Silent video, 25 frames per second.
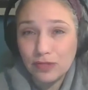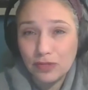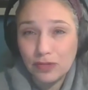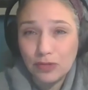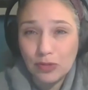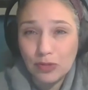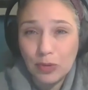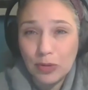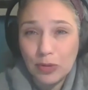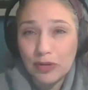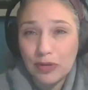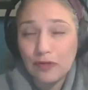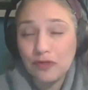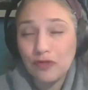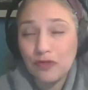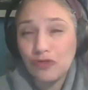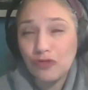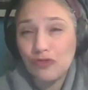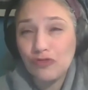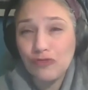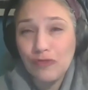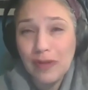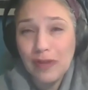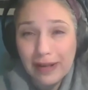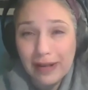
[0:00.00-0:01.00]
sort of
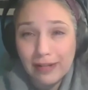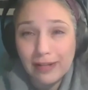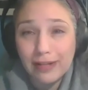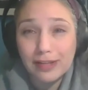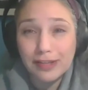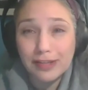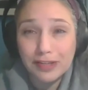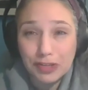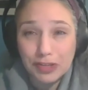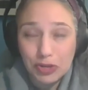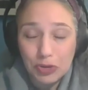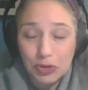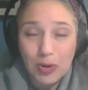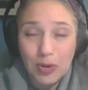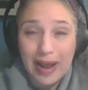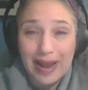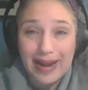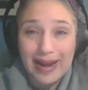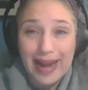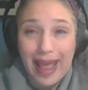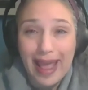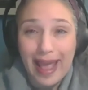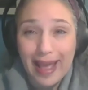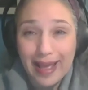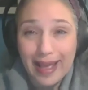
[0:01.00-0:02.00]
trickles to
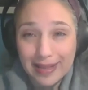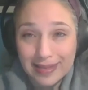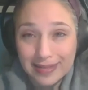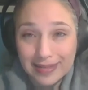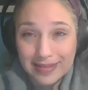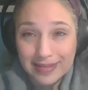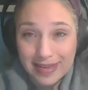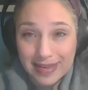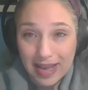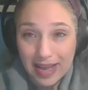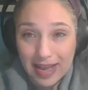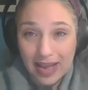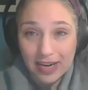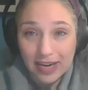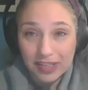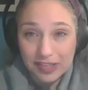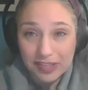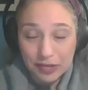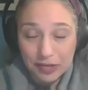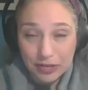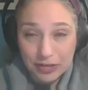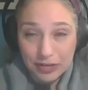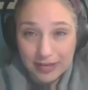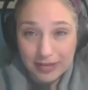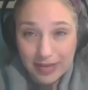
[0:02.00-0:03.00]
an end at a
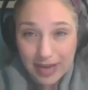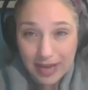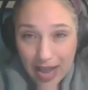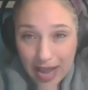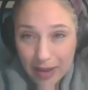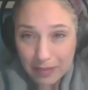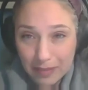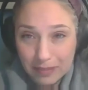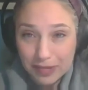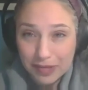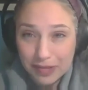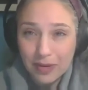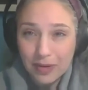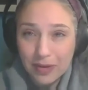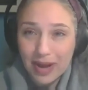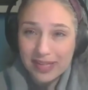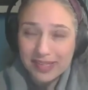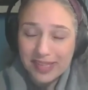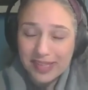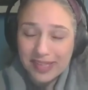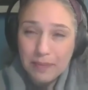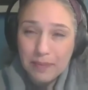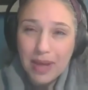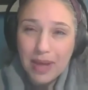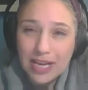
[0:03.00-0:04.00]
certain time. So as
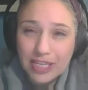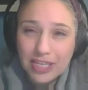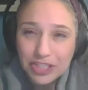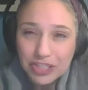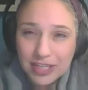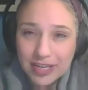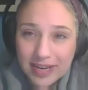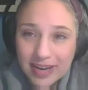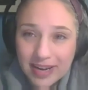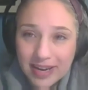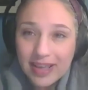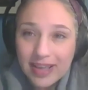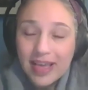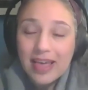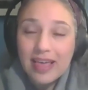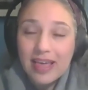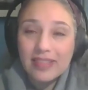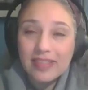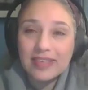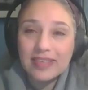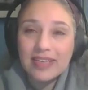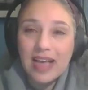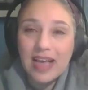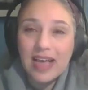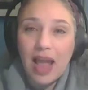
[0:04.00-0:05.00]
I mentioned,
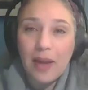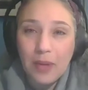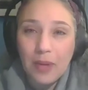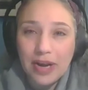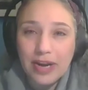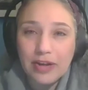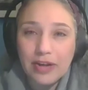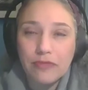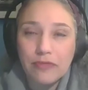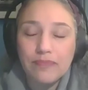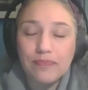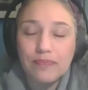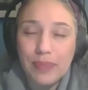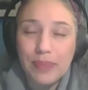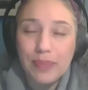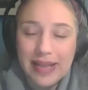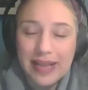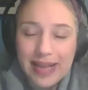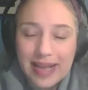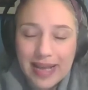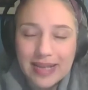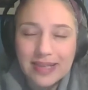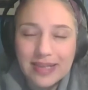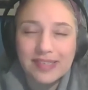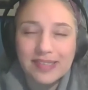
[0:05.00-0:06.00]
the time when it
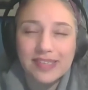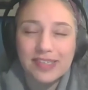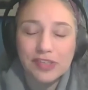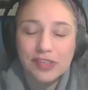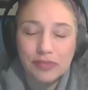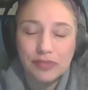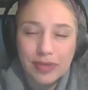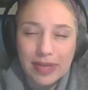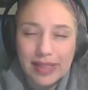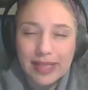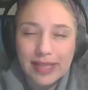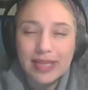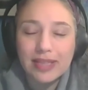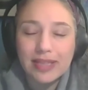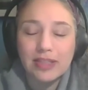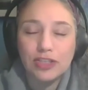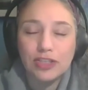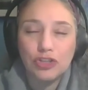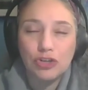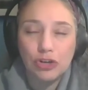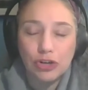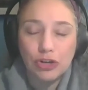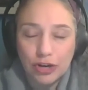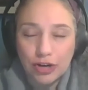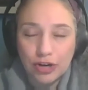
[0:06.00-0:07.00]
begins is really the
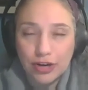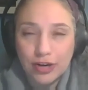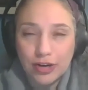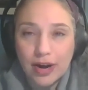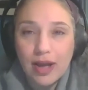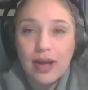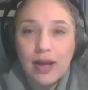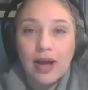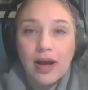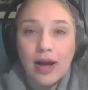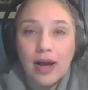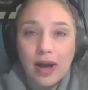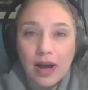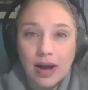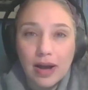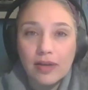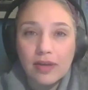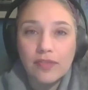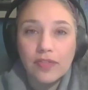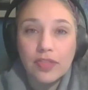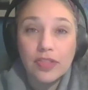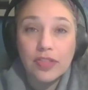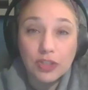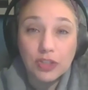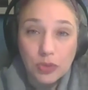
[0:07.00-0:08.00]
turn
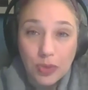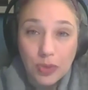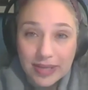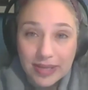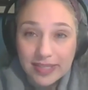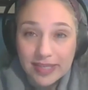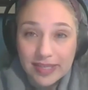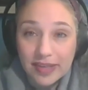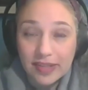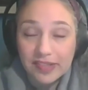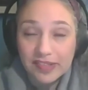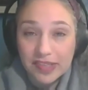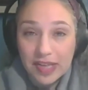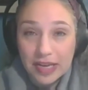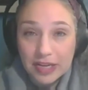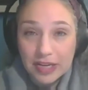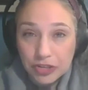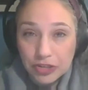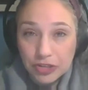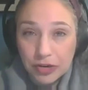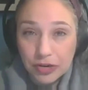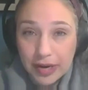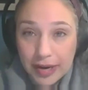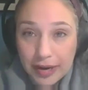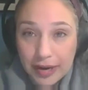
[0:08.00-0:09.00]
of the 20th
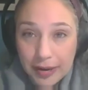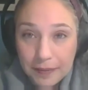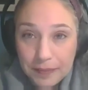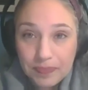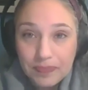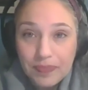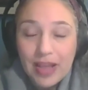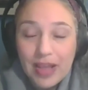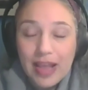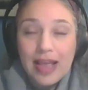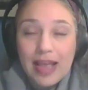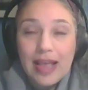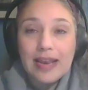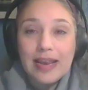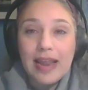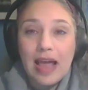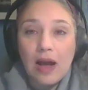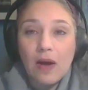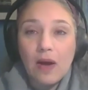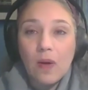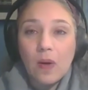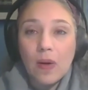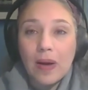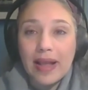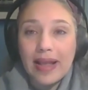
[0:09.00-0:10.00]
century.
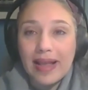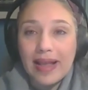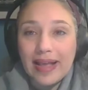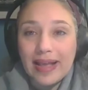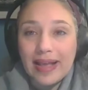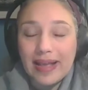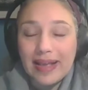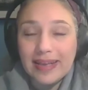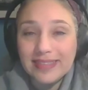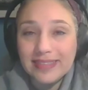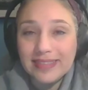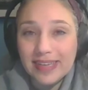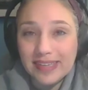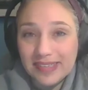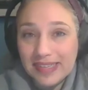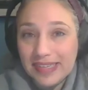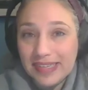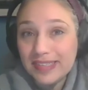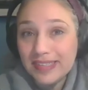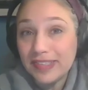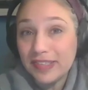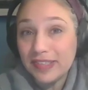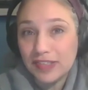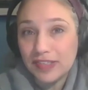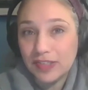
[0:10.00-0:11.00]
Now, it
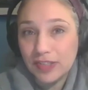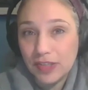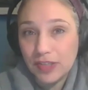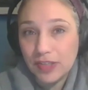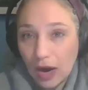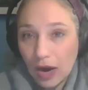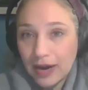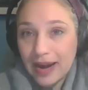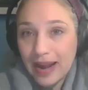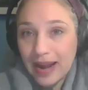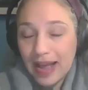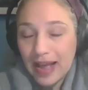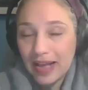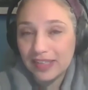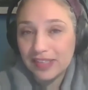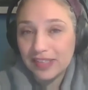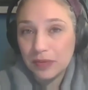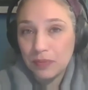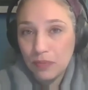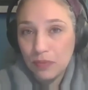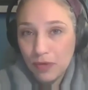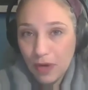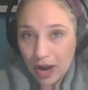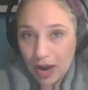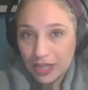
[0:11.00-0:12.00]
doesn't start as a
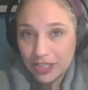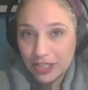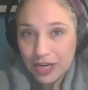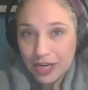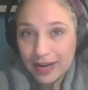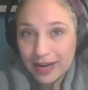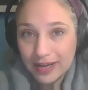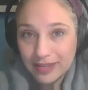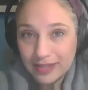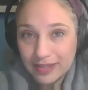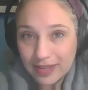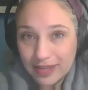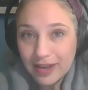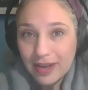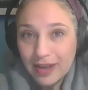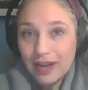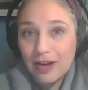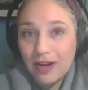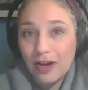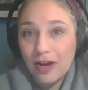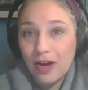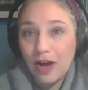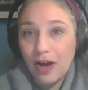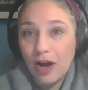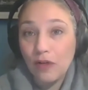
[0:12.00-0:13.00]
project
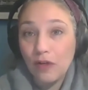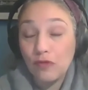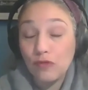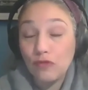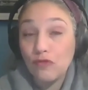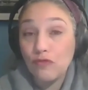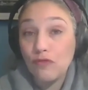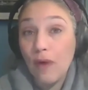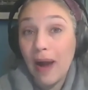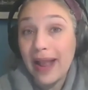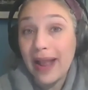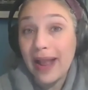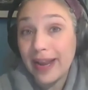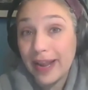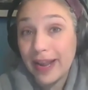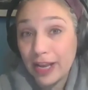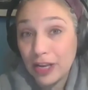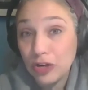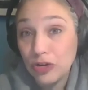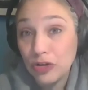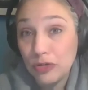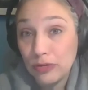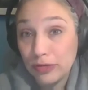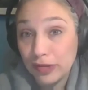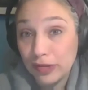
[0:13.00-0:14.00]
of
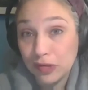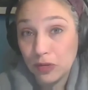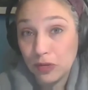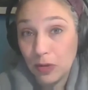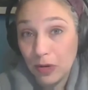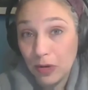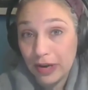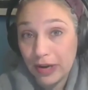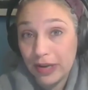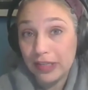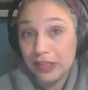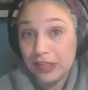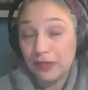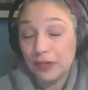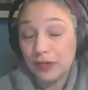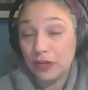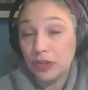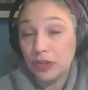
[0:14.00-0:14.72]
writing new stories for